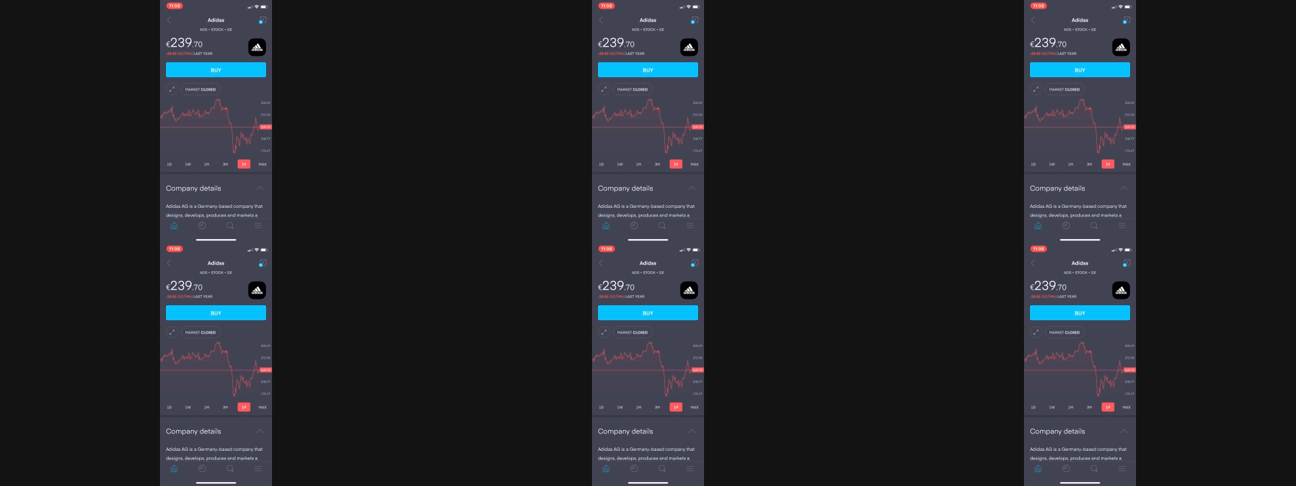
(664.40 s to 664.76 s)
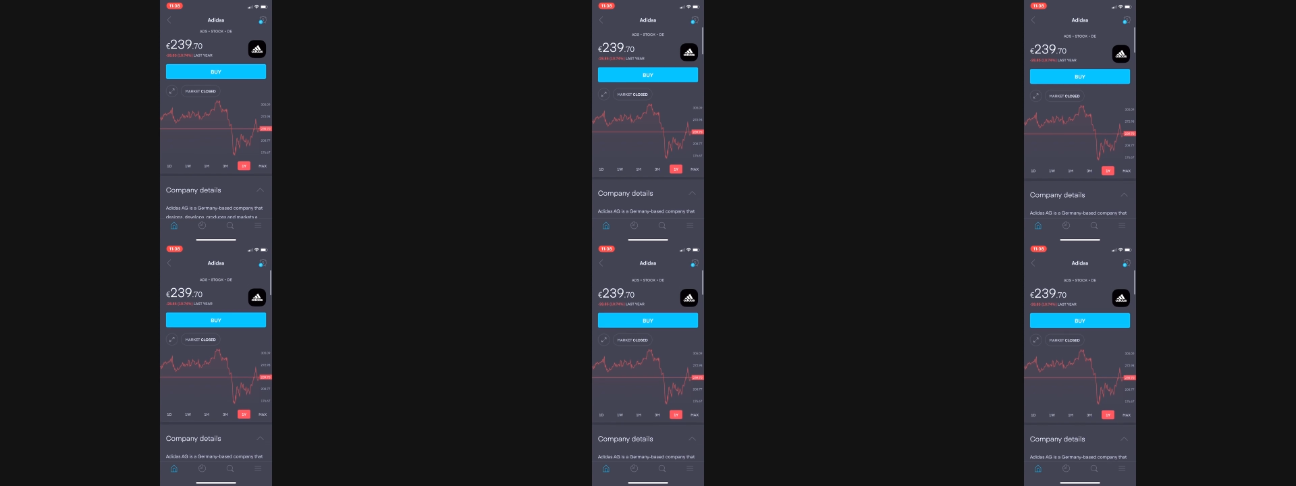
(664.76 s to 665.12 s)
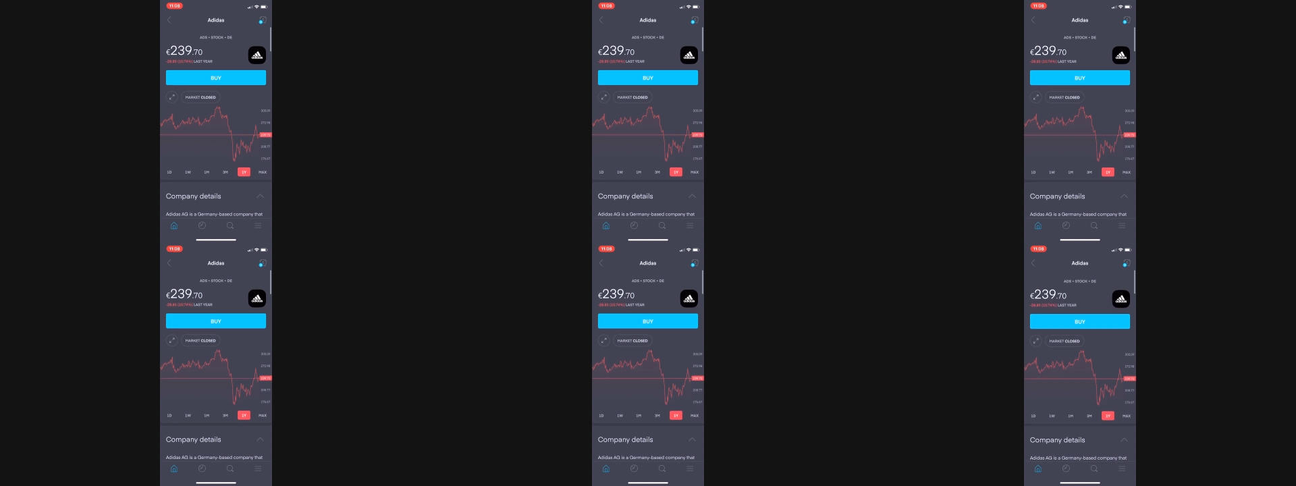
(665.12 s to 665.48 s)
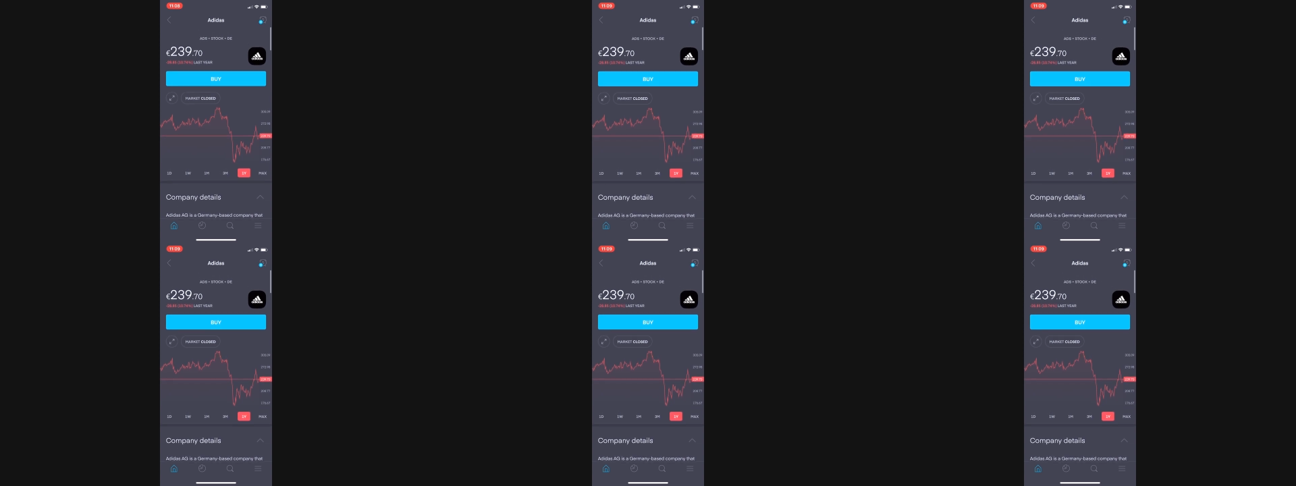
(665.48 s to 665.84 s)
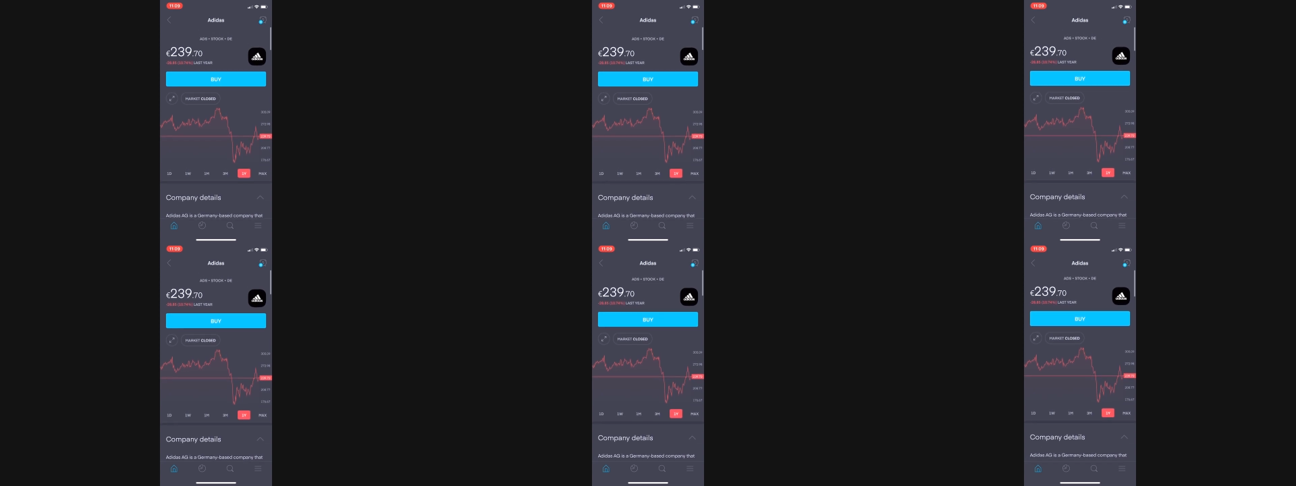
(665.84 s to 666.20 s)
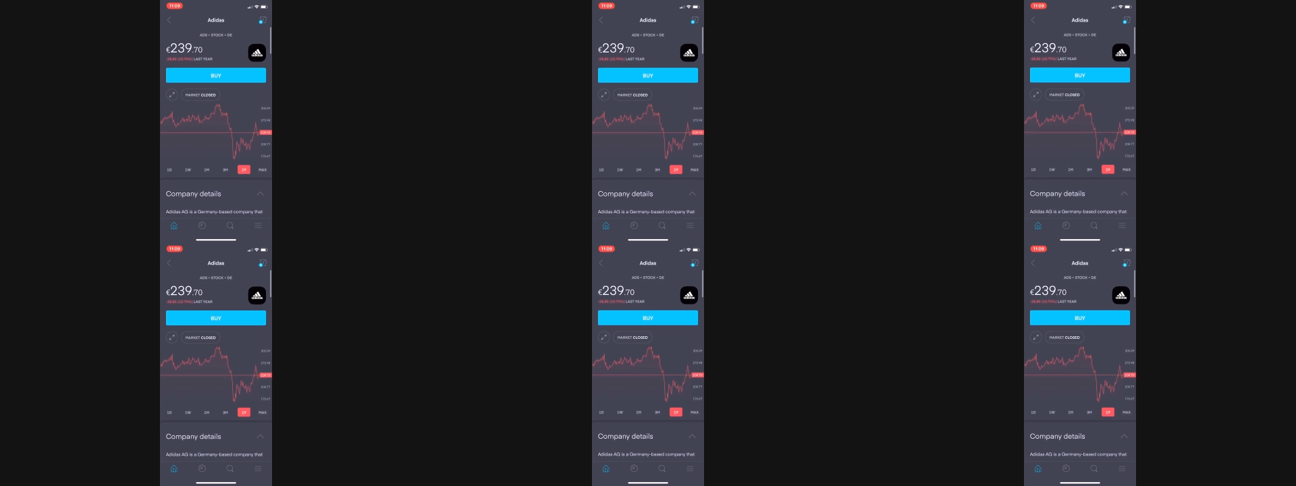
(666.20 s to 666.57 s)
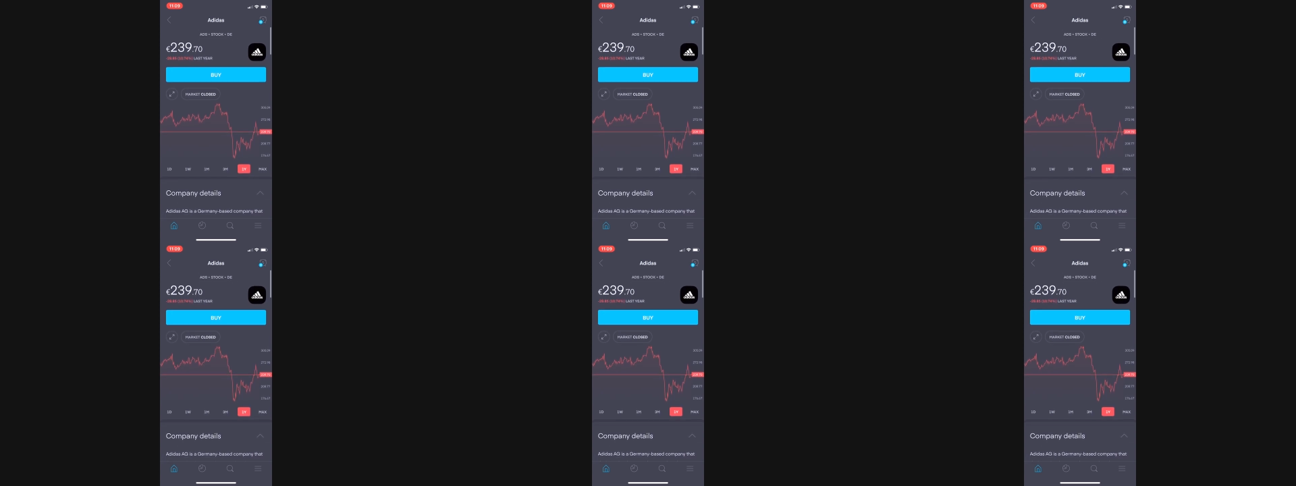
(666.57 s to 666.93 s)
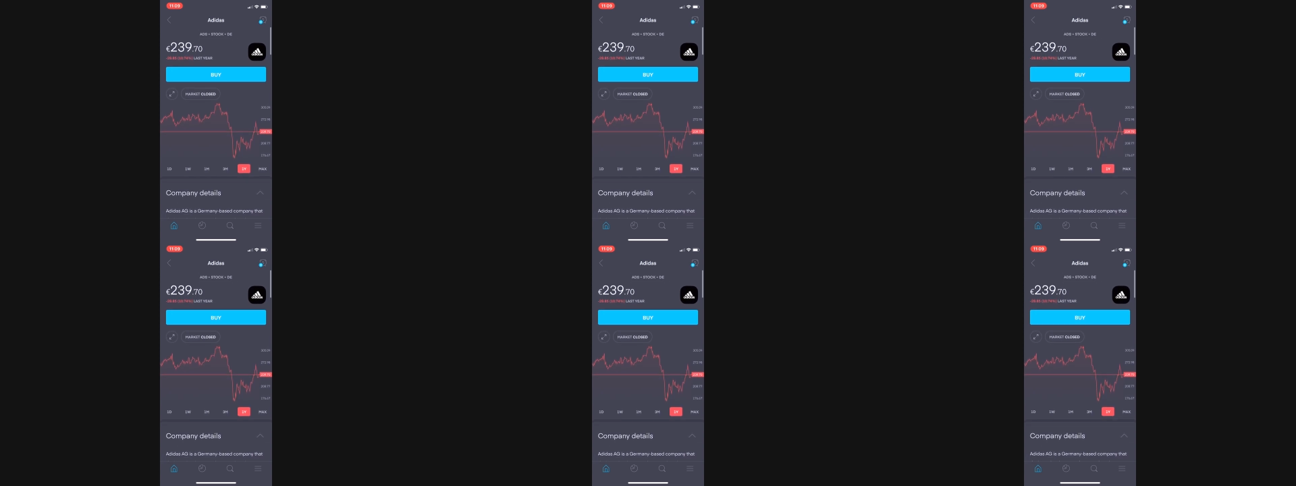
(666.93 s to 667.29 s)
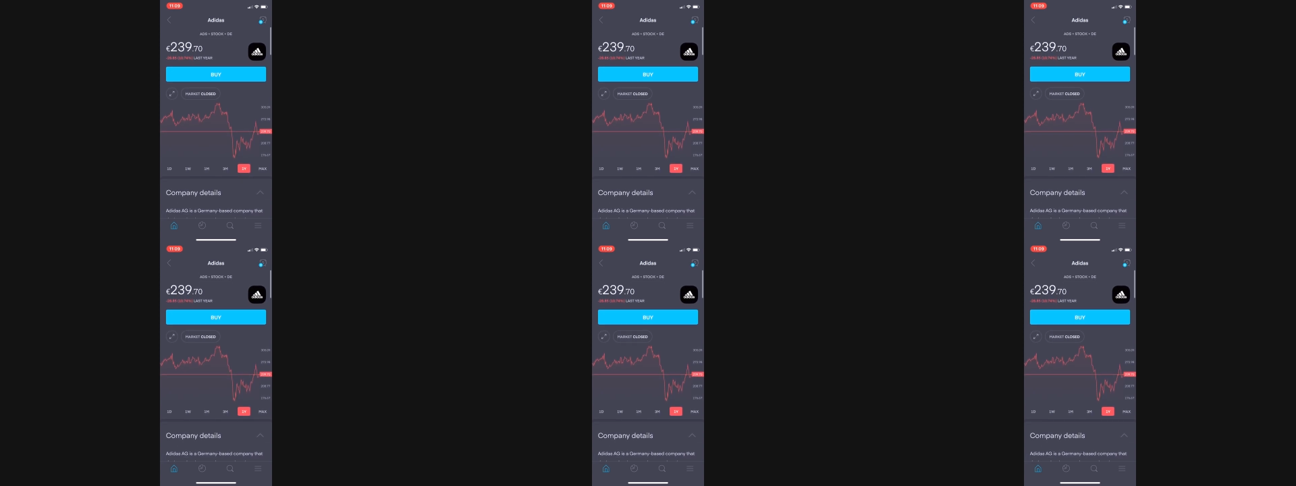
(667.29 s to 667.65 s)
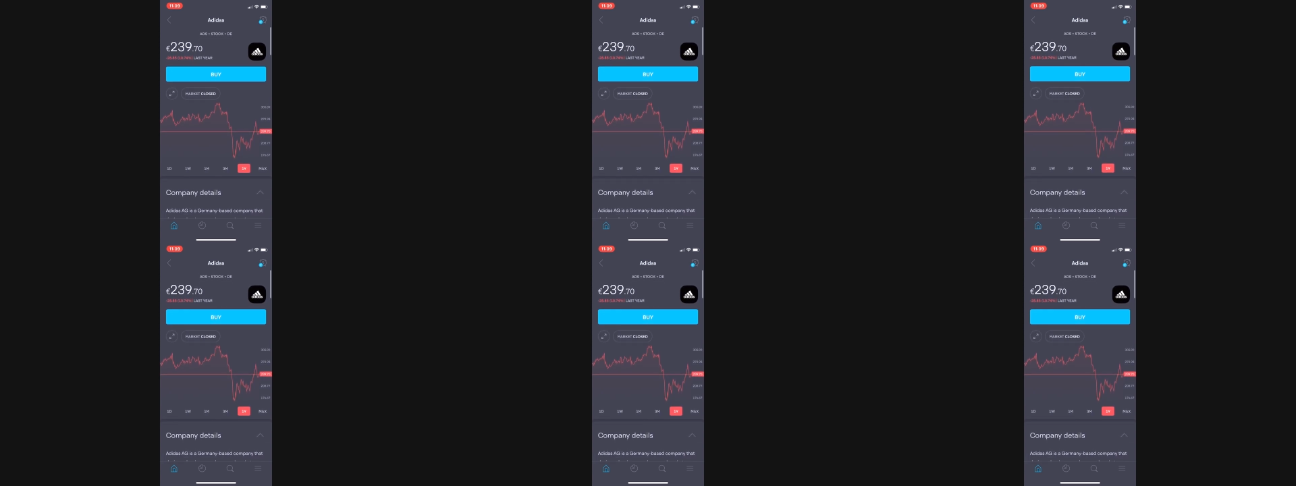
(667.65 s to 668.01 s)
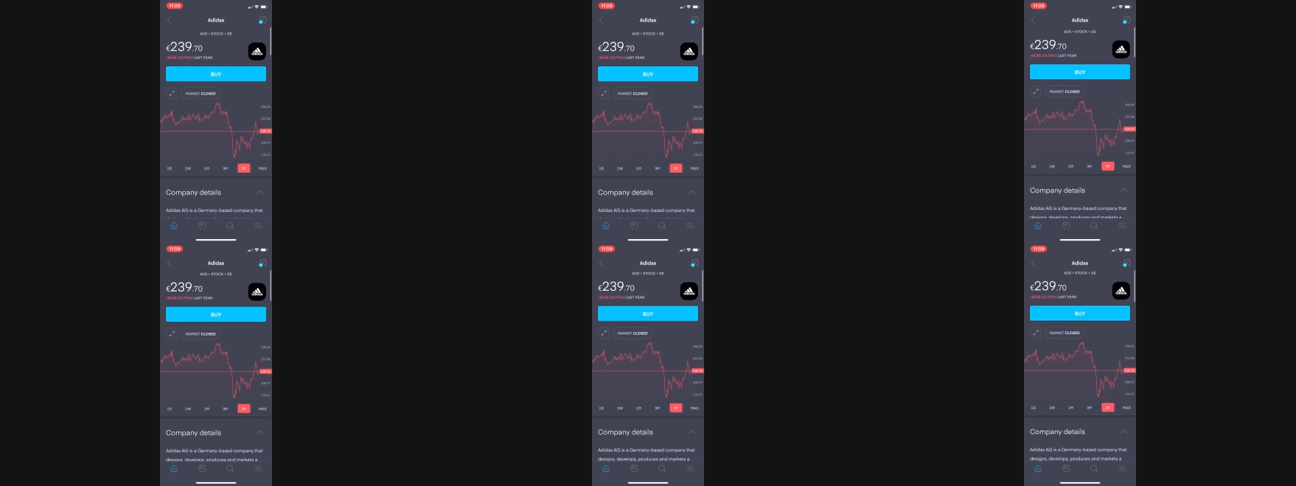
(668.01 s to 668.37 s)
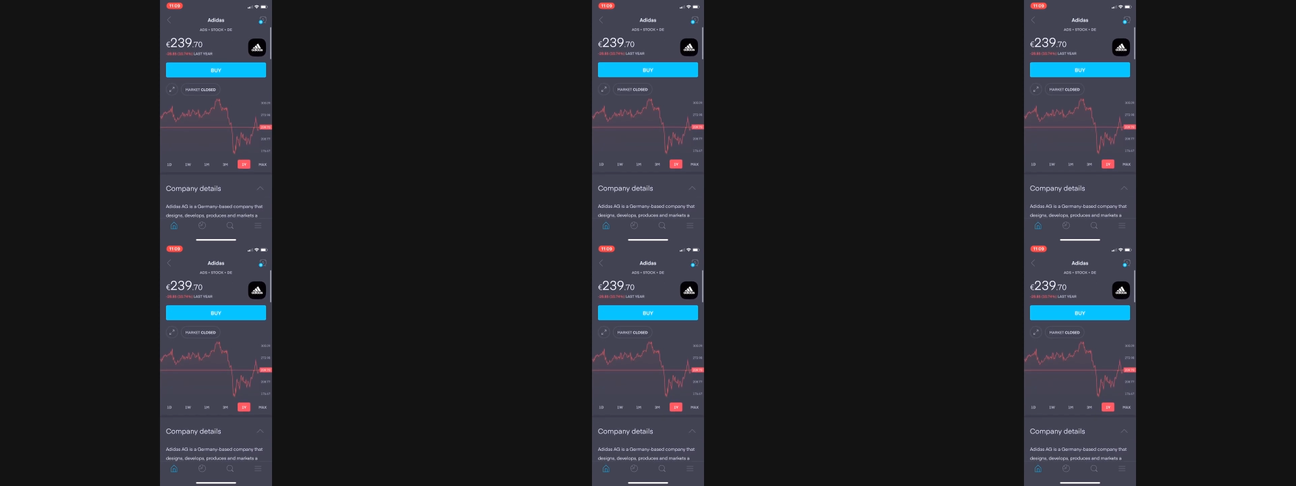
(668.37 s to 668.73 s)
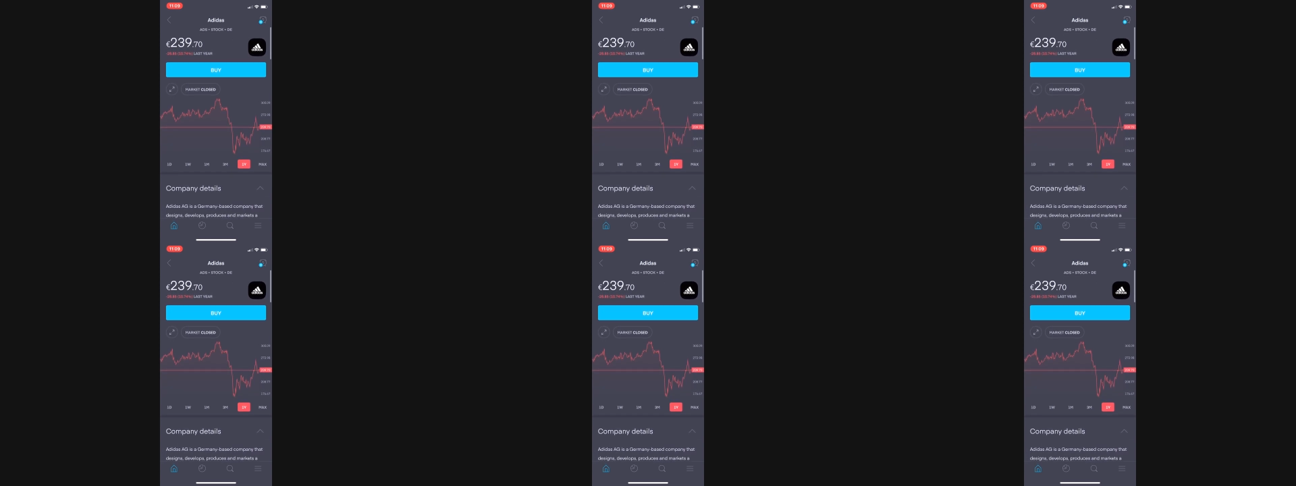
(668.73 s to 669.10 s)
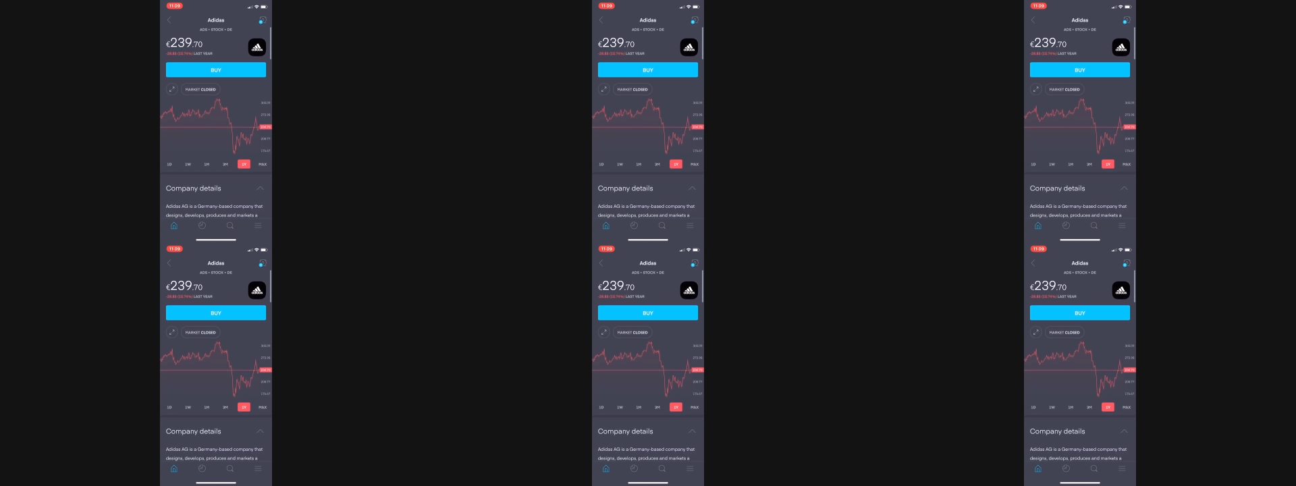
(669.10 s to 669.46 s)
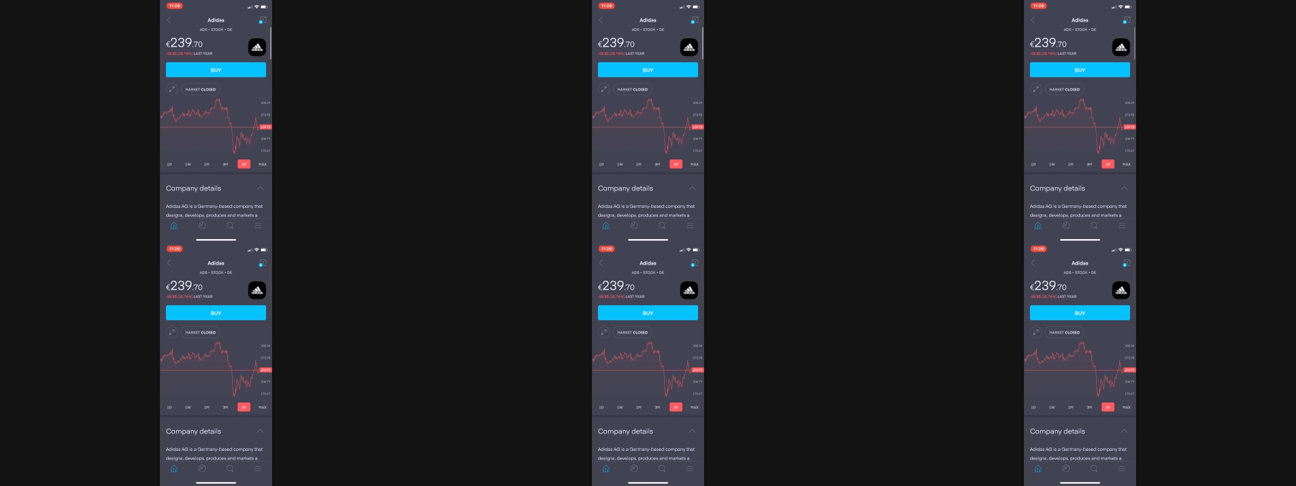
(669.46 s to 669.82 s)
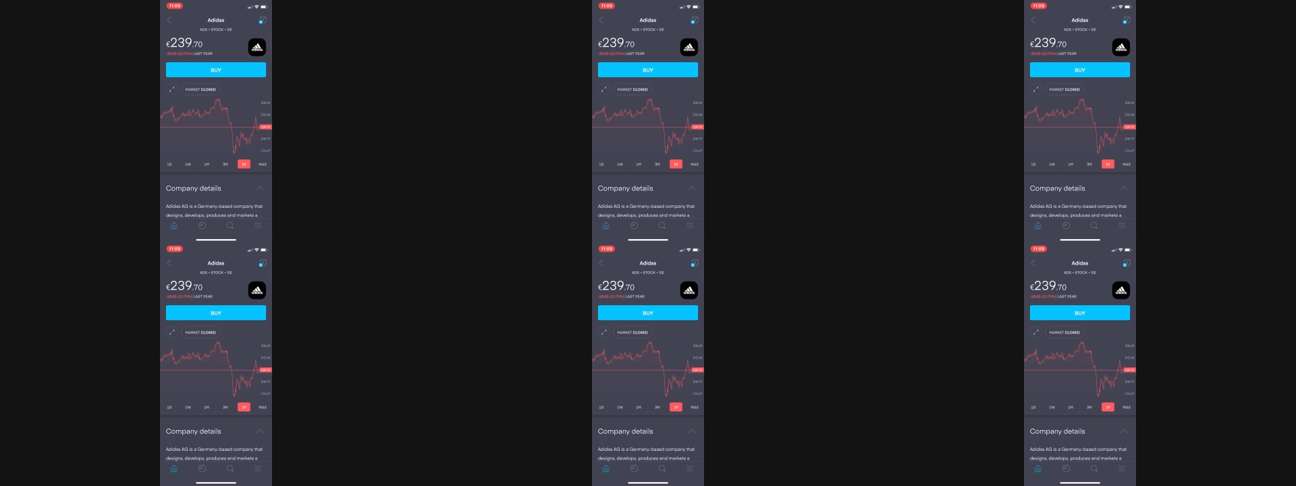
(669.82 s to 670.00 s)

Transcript: (no speaker visible)